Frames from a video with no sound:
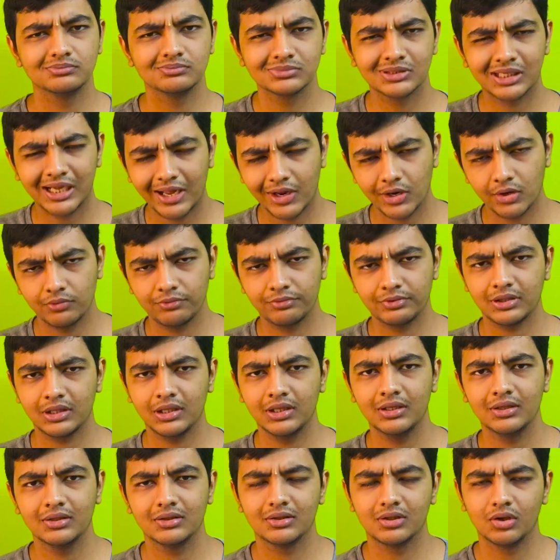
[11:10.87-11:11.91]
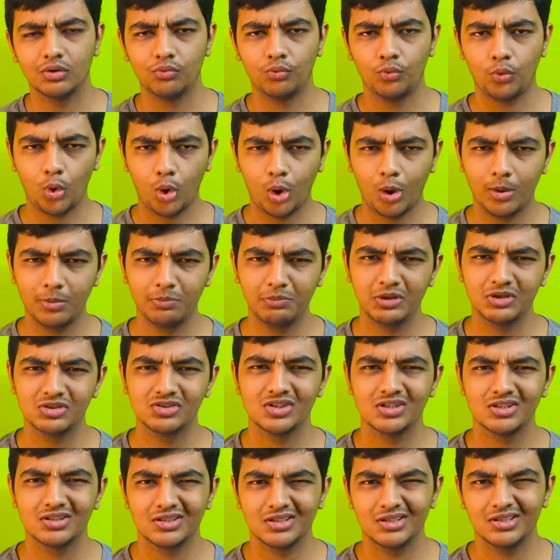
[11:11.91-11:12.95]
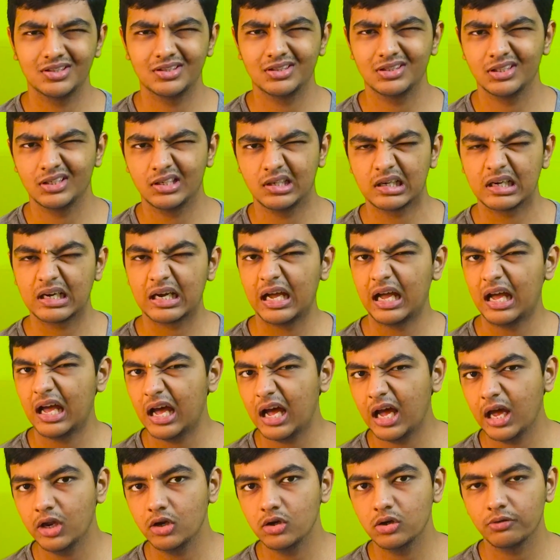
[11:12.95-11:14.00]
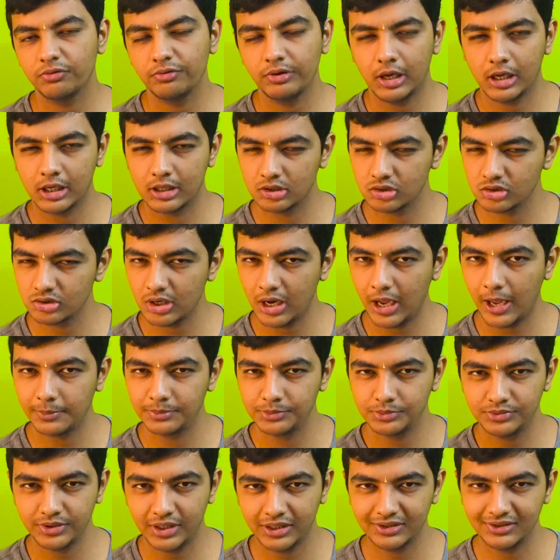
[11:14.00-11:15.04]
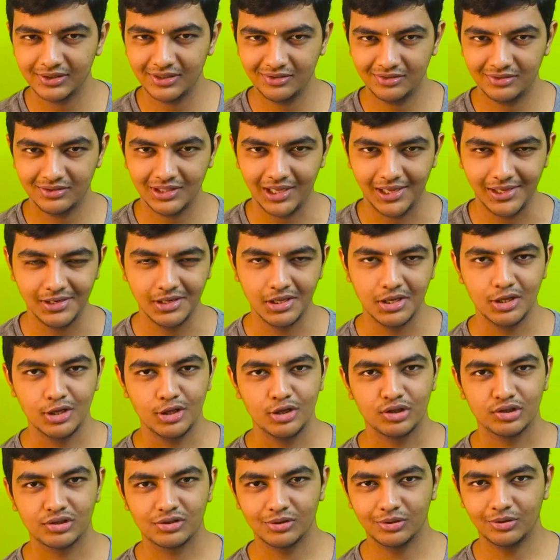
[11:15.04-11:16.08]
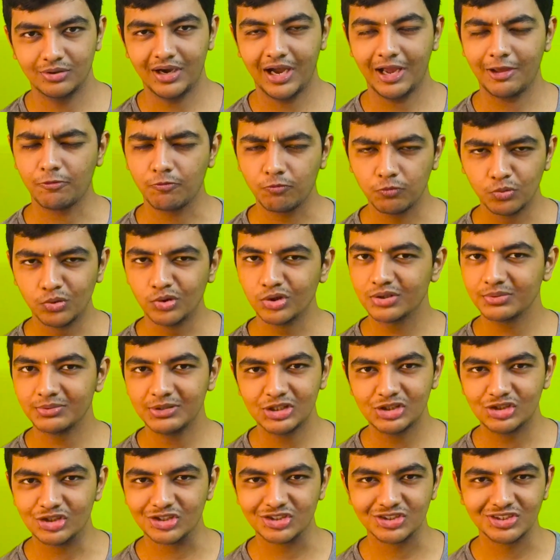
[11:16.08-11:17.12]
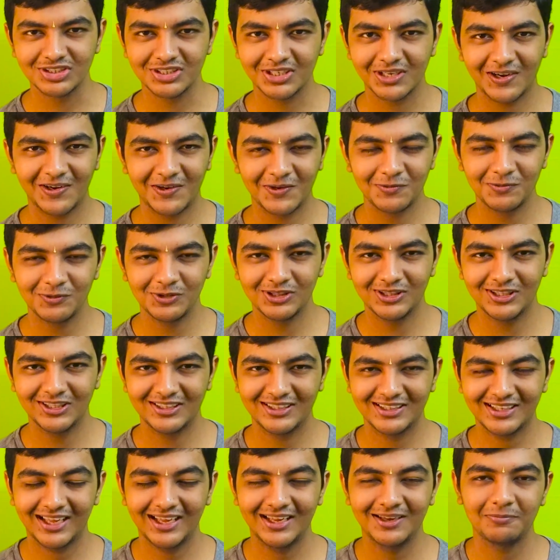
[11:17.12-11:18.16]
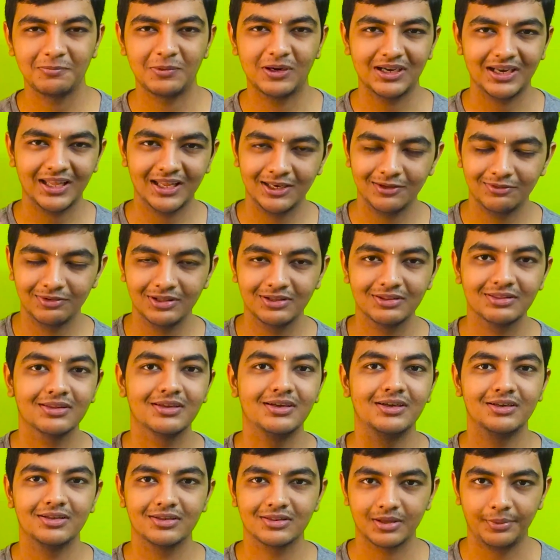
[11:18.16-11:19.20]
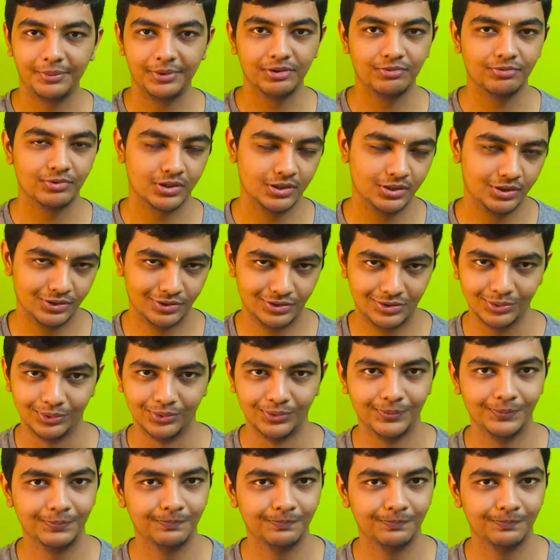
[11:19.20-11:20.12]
Kind of say the raw images is a kind of abstract design, so I won't be judging around with this guy. But anyways, it is coming really soon.